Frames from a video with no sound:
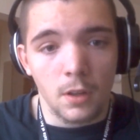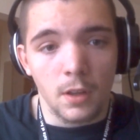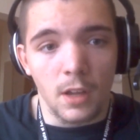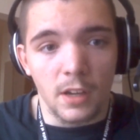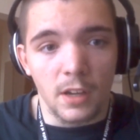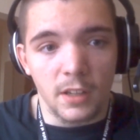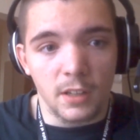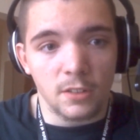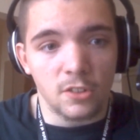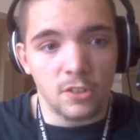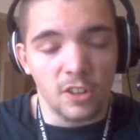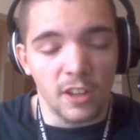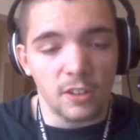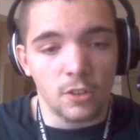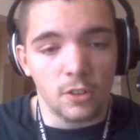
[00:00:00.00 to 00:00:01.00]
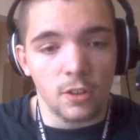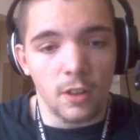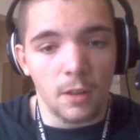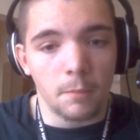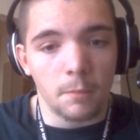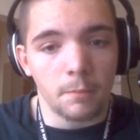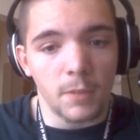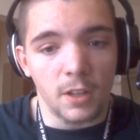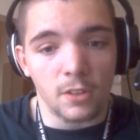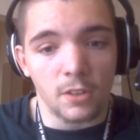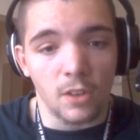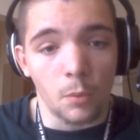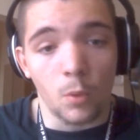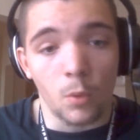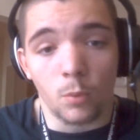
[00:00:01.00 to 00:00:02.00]
any insight to them because
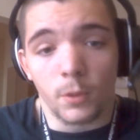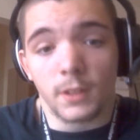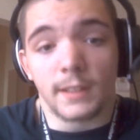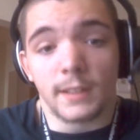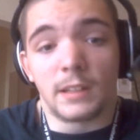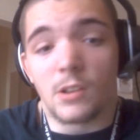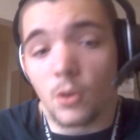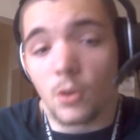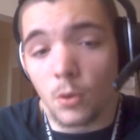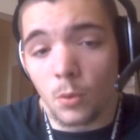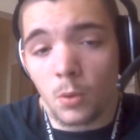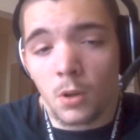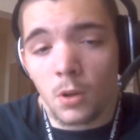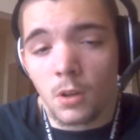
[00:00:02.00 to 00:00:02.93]
I won't really know.